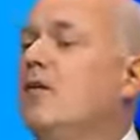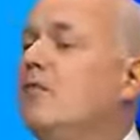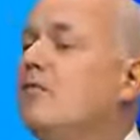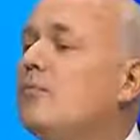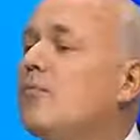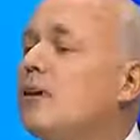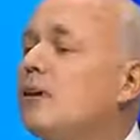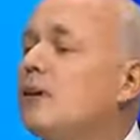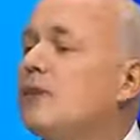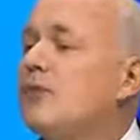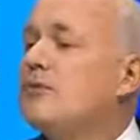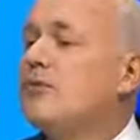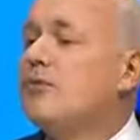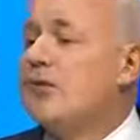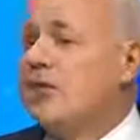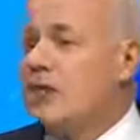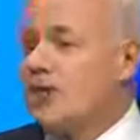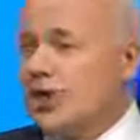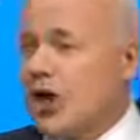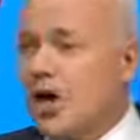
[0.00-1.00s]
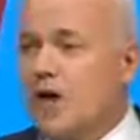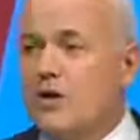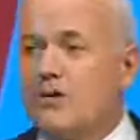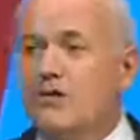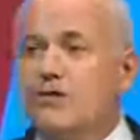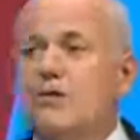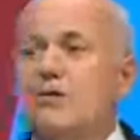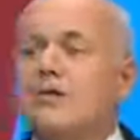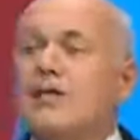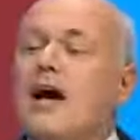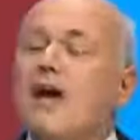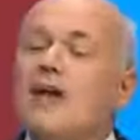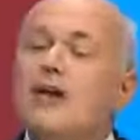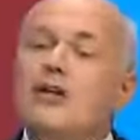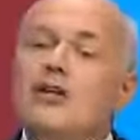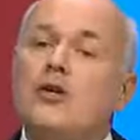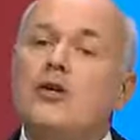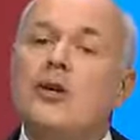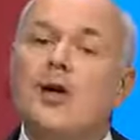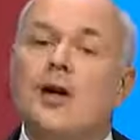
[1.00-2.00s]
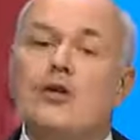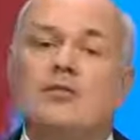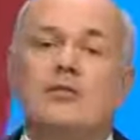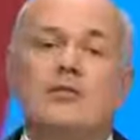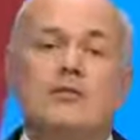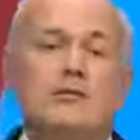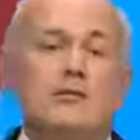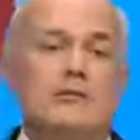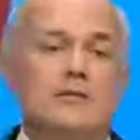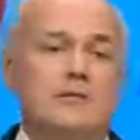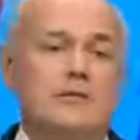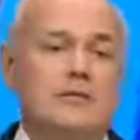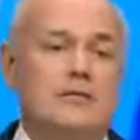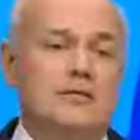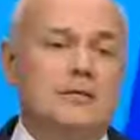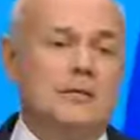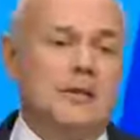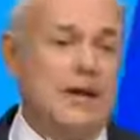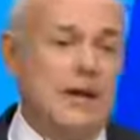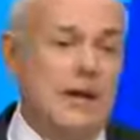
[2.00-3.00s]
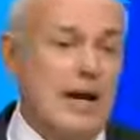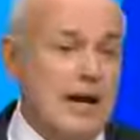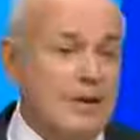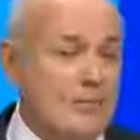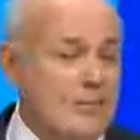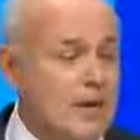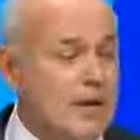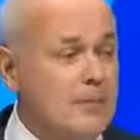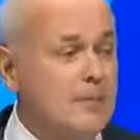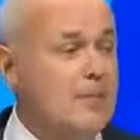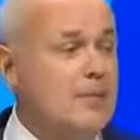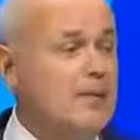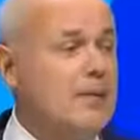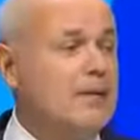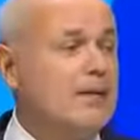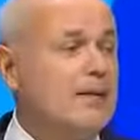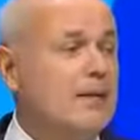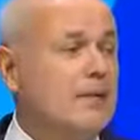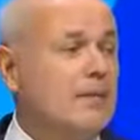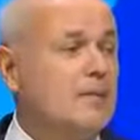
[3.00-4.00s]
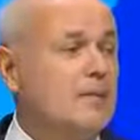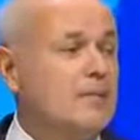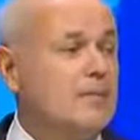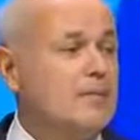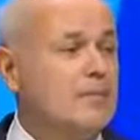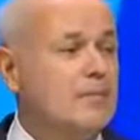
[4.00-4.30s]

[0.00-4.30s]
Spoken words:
of murdered Rhys Jones, Gary Newlove, and baby Peter,